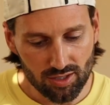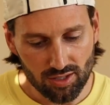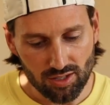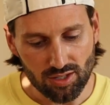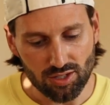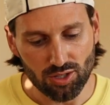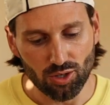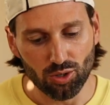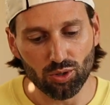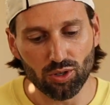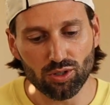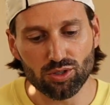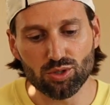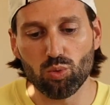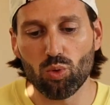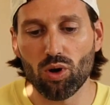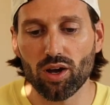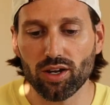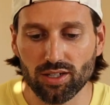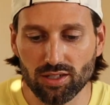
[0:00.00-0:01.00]
Still looks
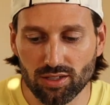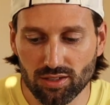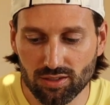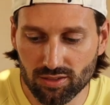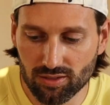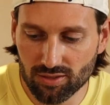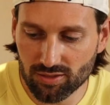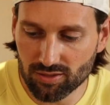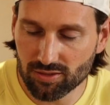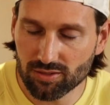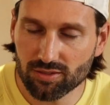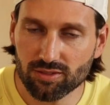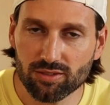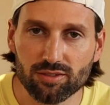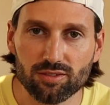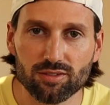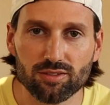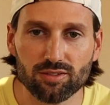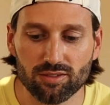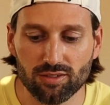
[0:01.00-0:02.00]
white
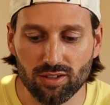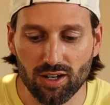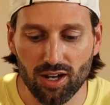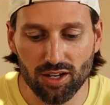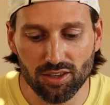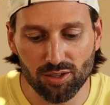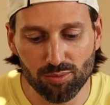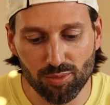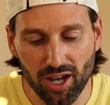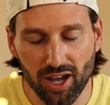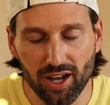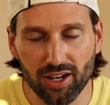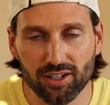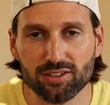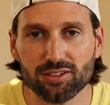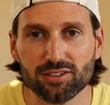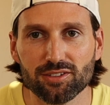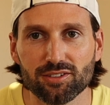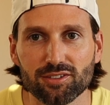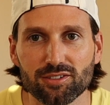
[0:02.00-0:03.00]
on the
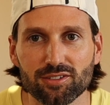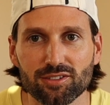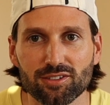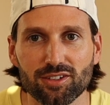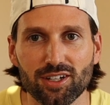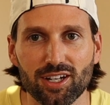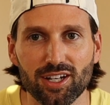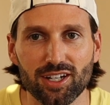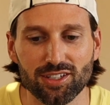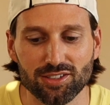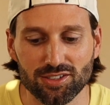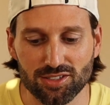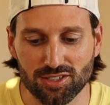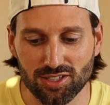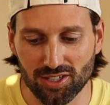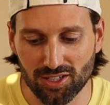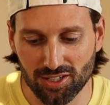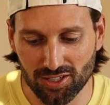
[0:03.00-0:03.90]
back, as